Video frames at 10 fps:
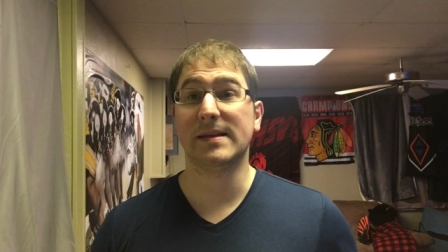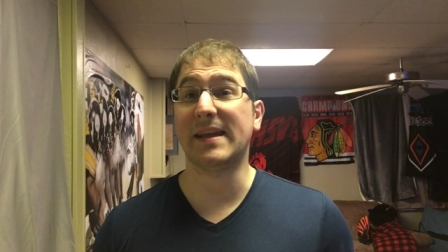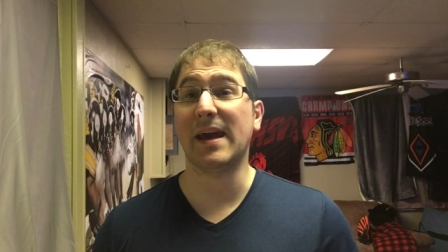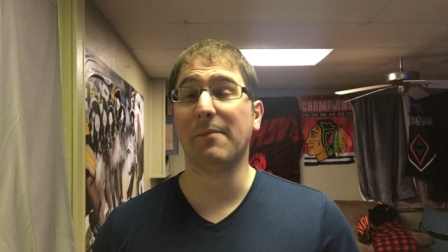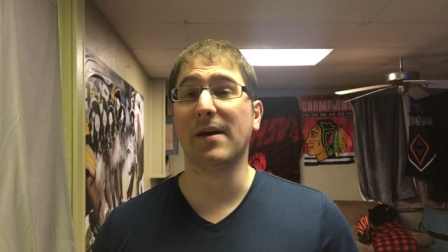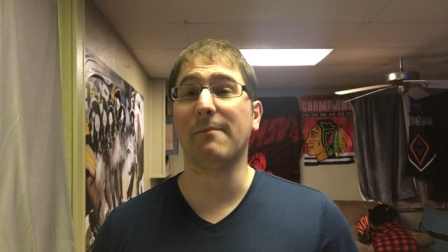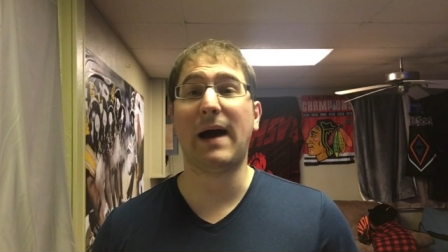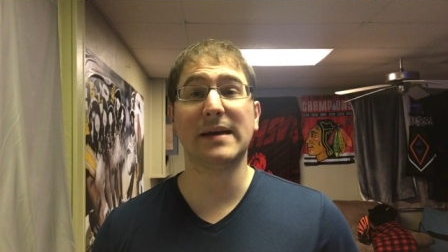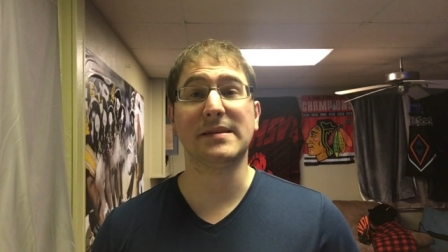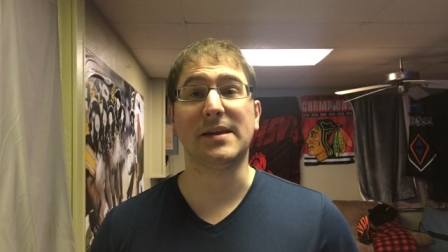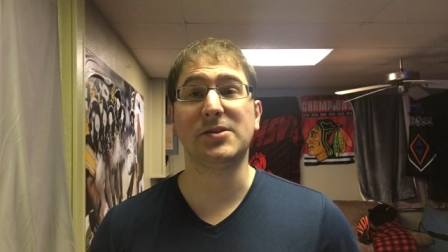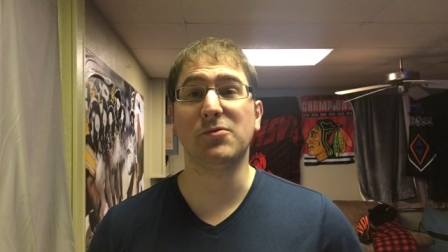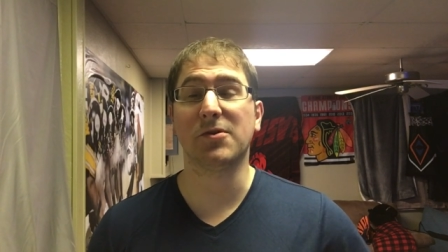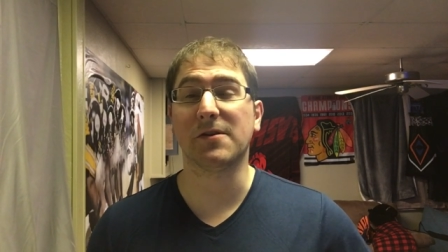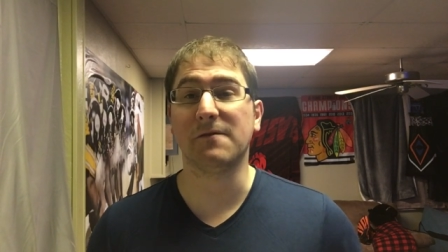Today I'm going to be unboxing a
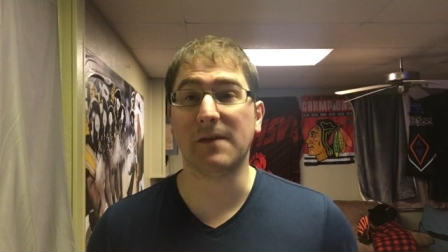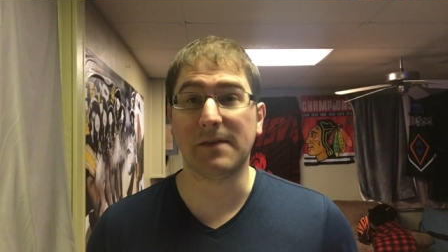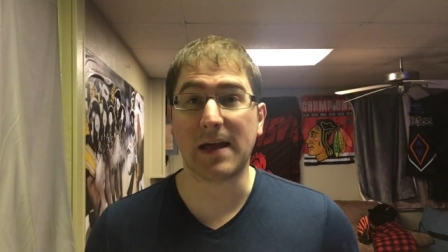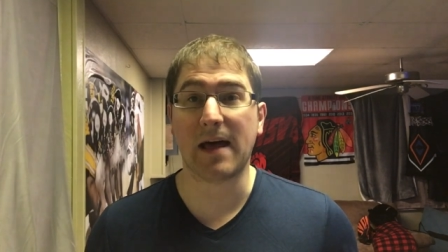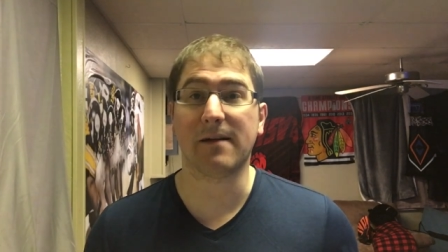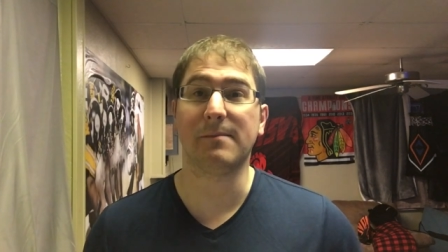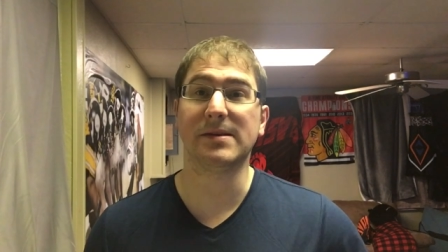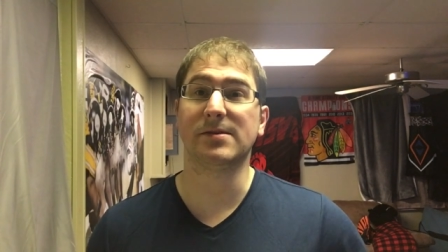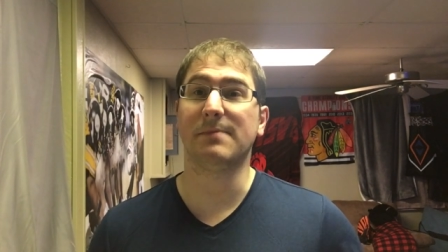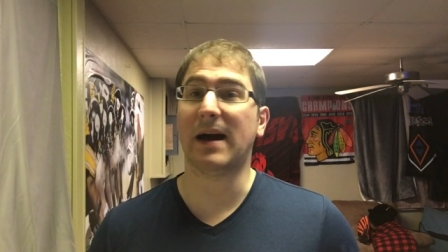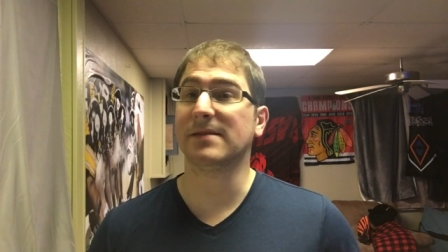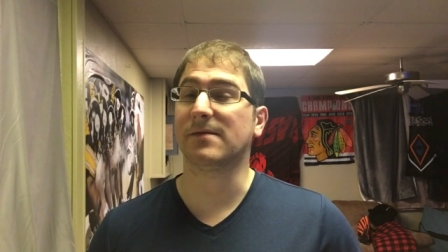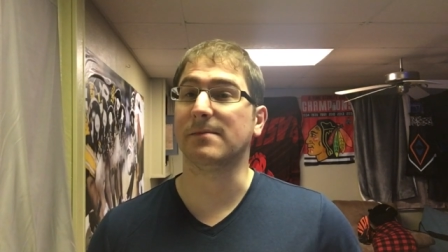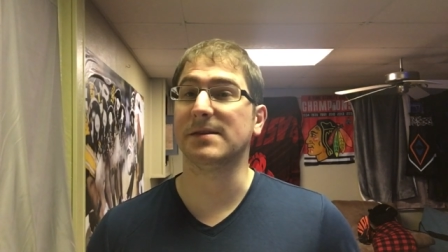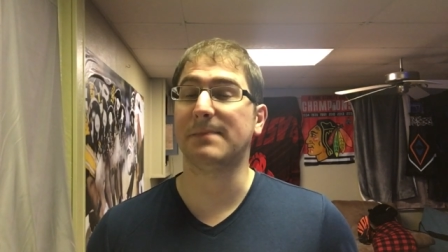$250 mystery box
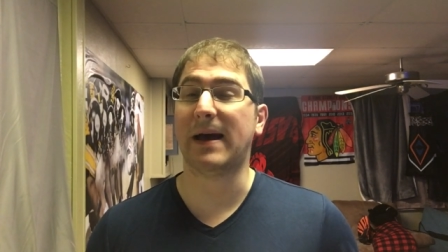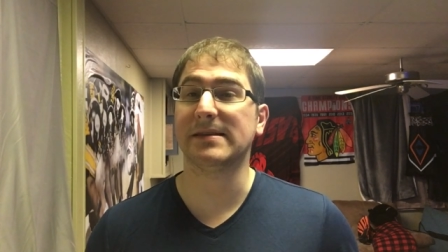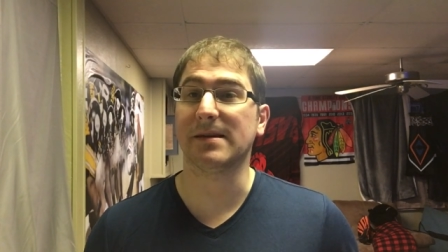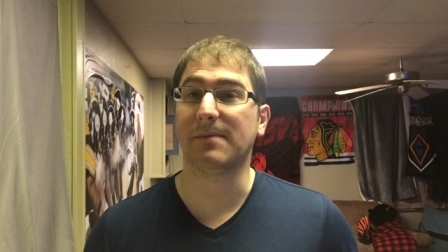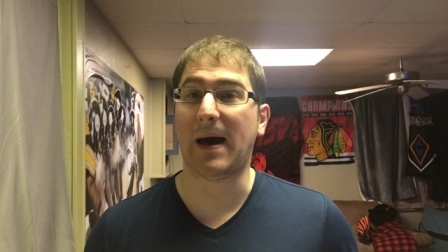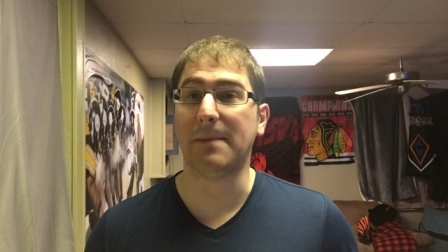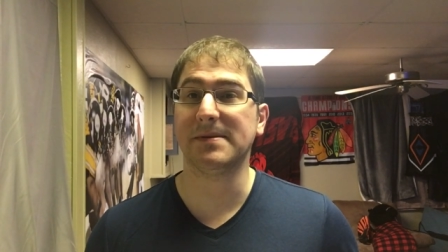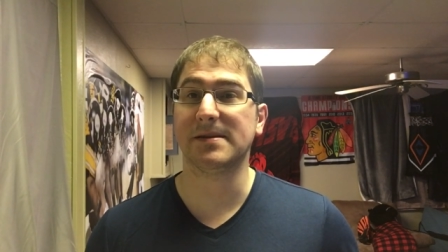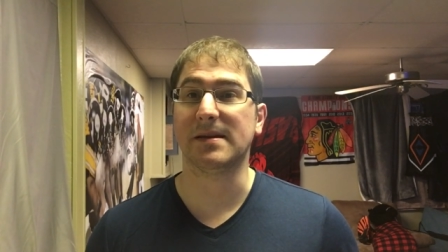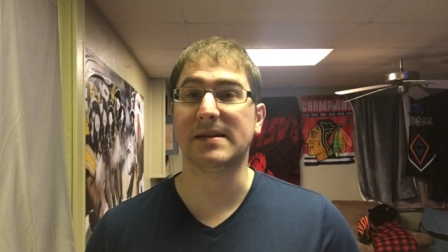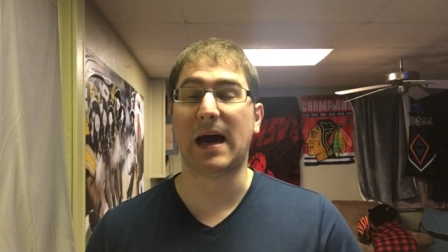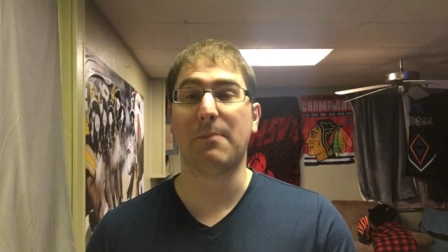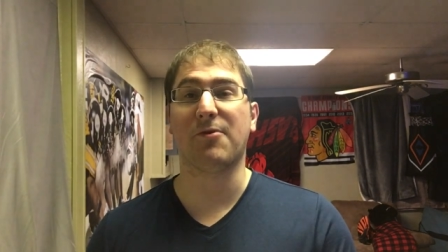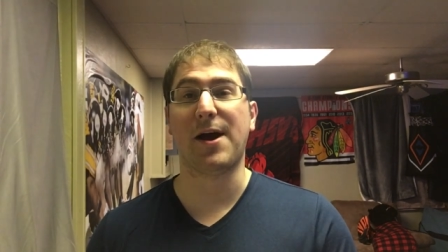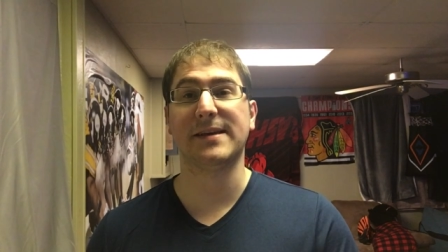from Spastic Pops. The
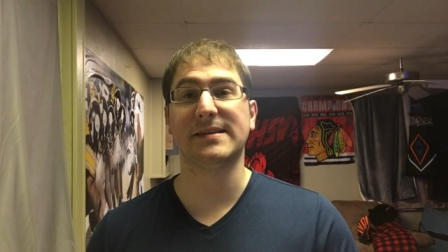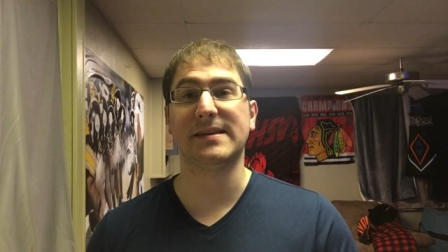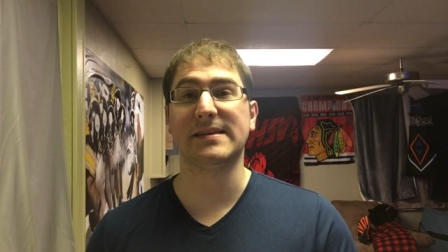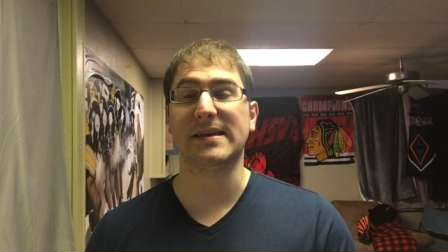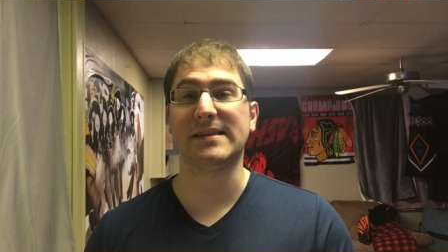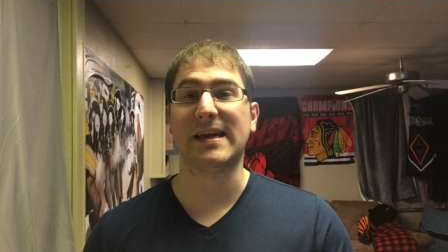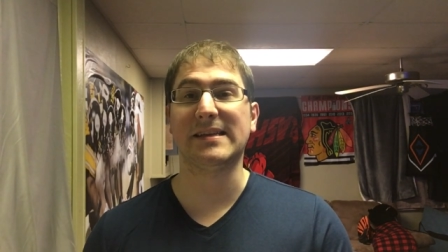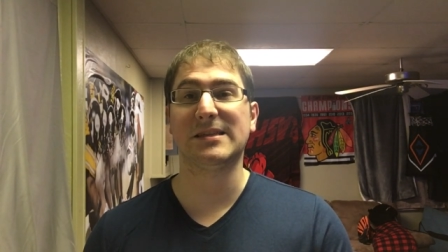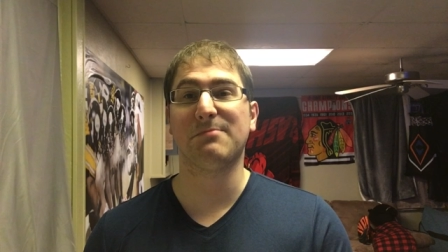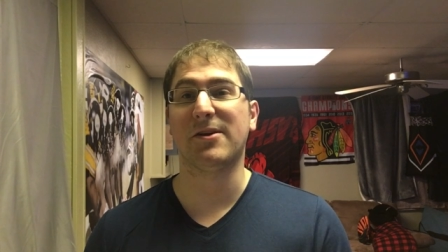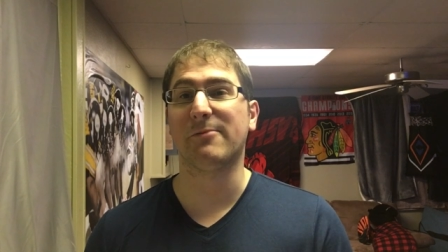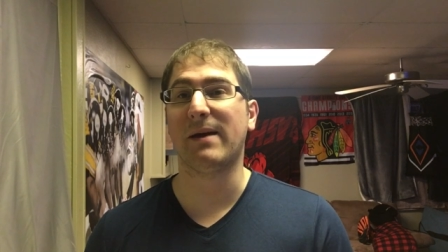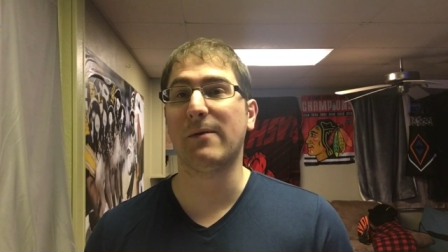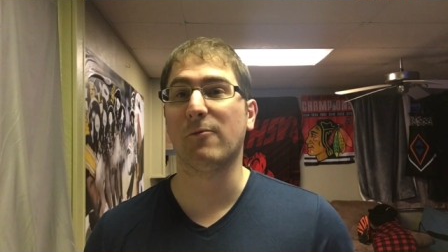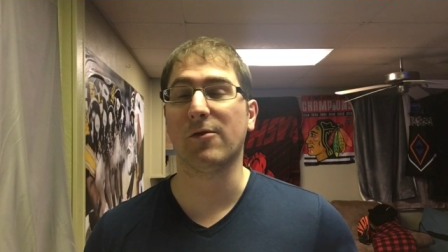top prize in this is a
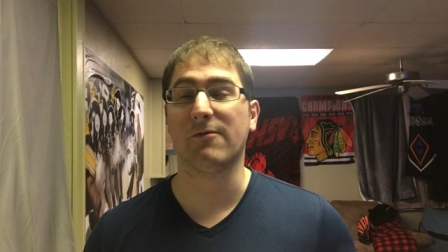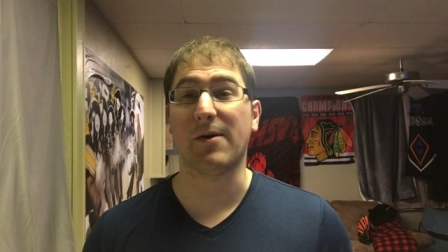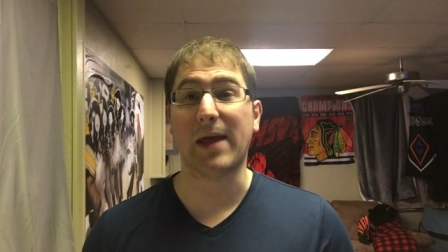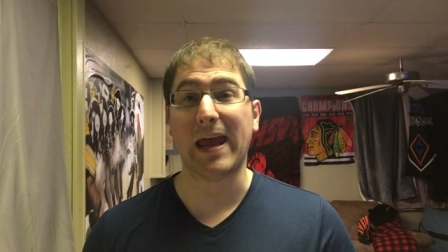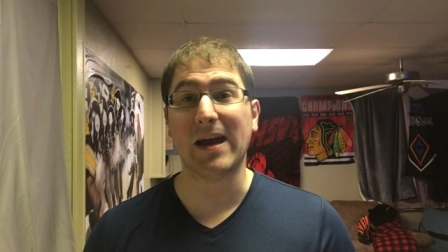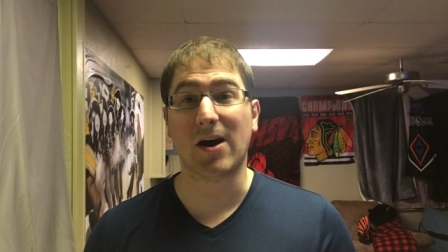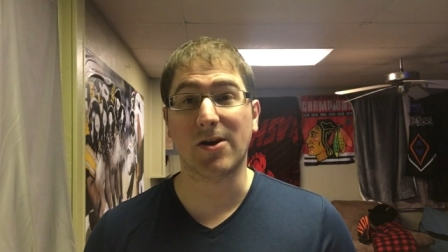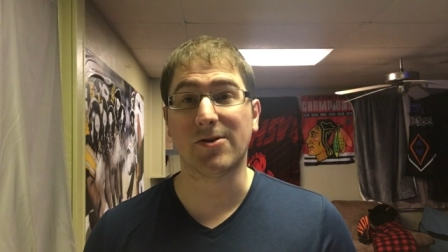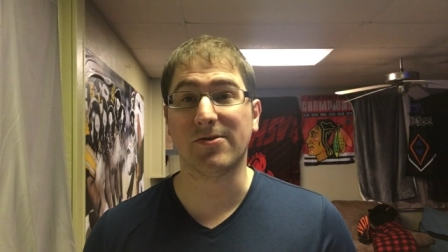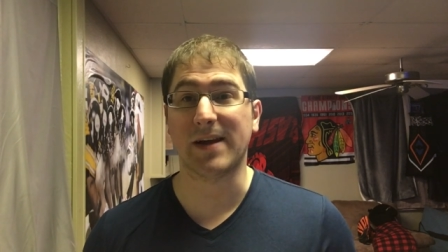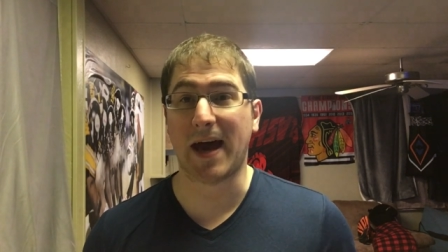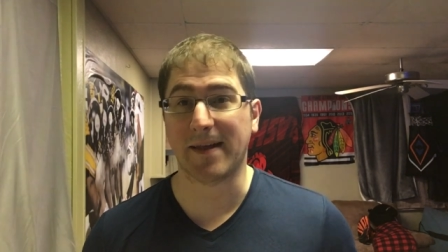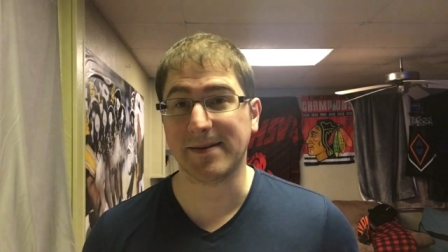Spider-Man worth around $800.